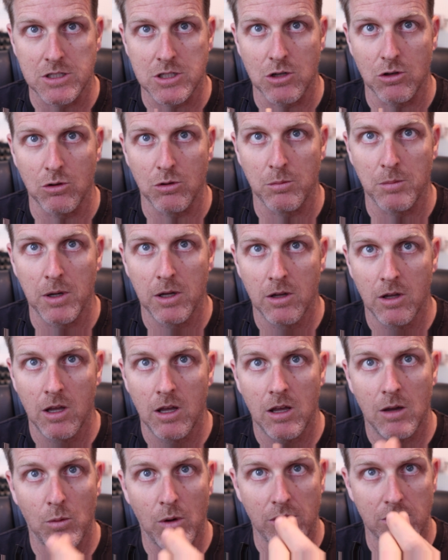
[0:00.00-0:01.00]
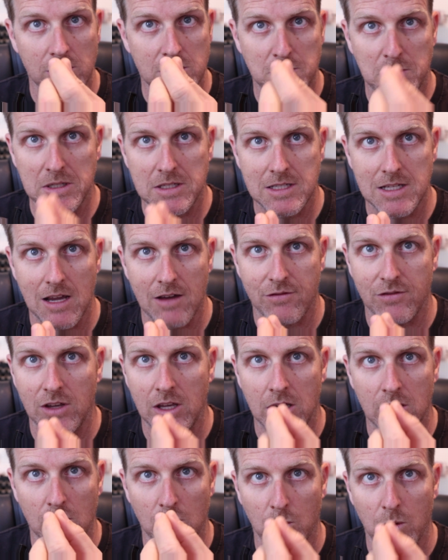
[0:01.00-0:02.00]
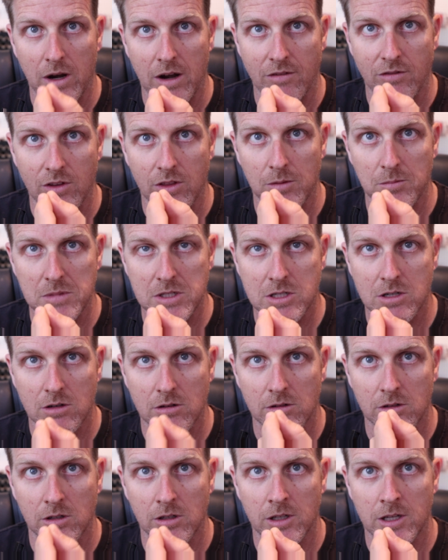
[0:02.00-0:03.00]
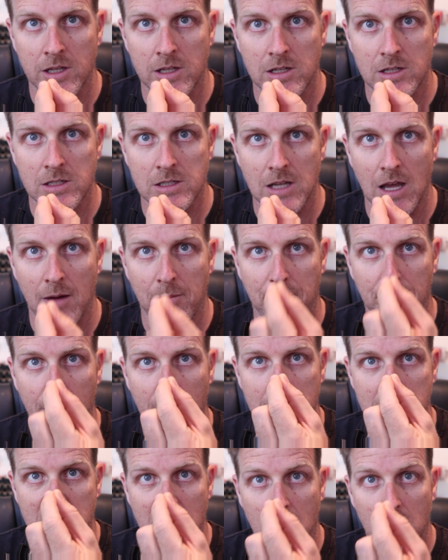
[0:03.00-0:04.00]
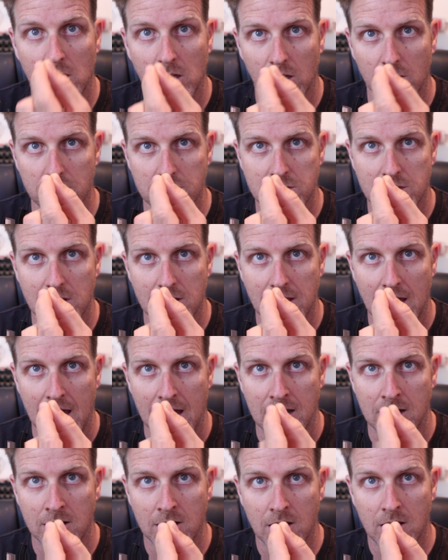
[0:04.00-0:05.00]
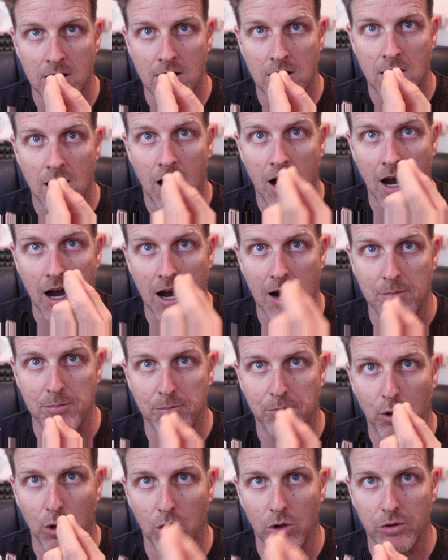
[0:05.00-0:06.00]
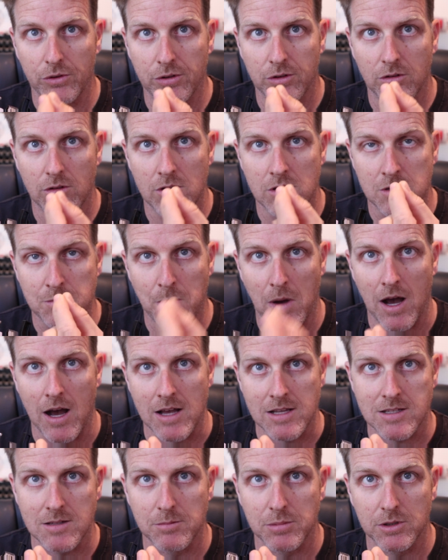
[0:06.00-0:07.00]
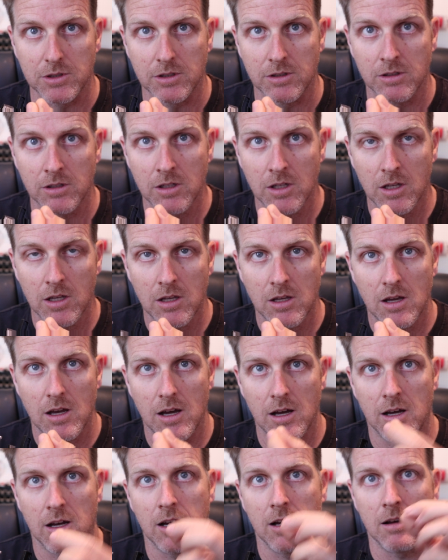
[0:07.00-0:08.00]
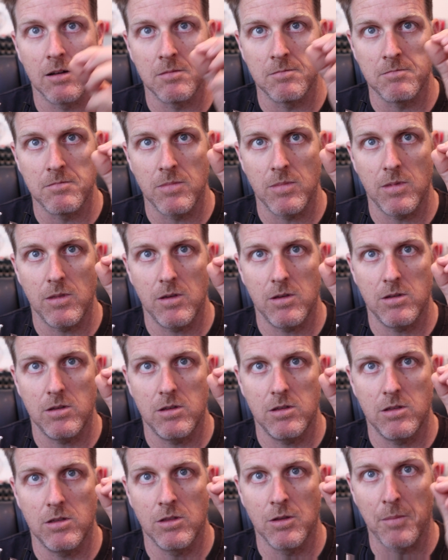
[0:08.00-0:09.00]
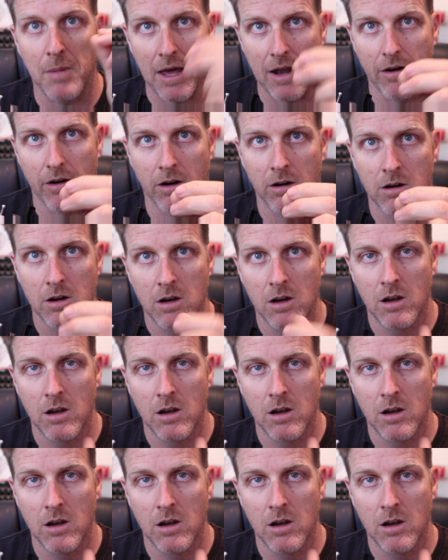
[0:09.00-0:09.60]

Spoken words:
tube, whether it's PTFE or whatever the material is, up as close to that hob bolt as possible, the better.